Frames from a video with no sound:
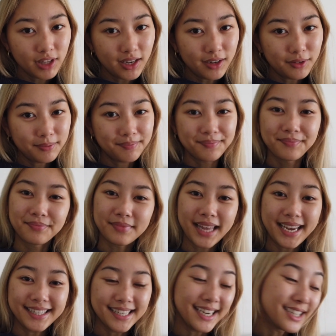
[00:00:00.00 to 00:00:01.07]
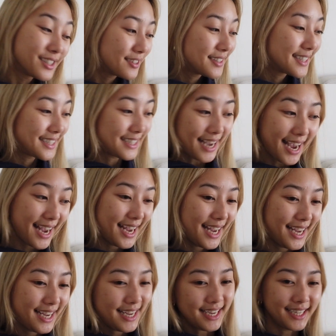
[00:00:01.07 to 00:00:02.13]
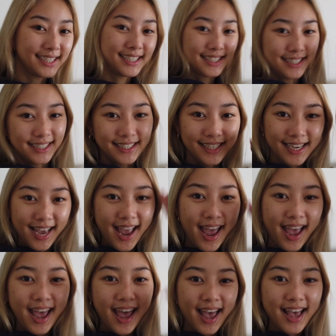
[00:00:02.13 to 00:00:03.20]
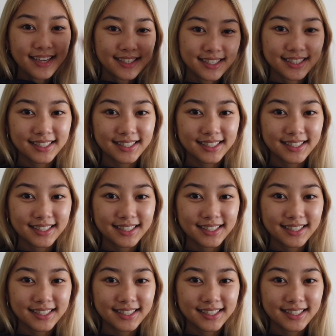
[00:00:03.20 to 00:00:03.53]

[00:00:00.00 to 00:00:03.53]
you know, it's here to stay. Yes.